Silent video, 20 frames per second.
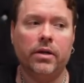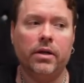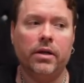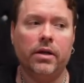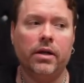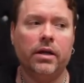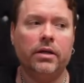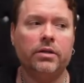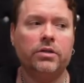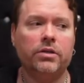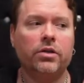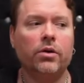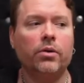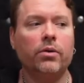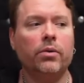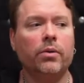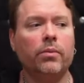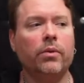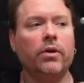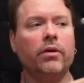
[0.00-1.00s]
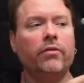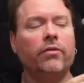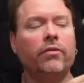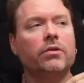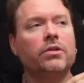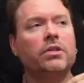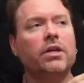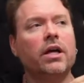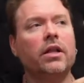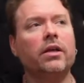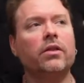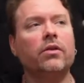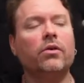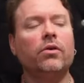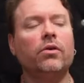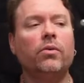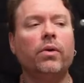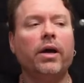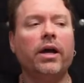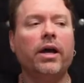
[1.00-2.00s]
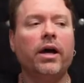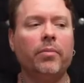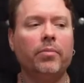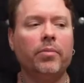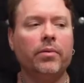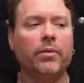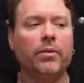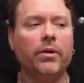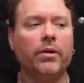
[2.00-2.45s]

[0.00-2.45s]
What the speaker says: And so if you're selling the whole way up,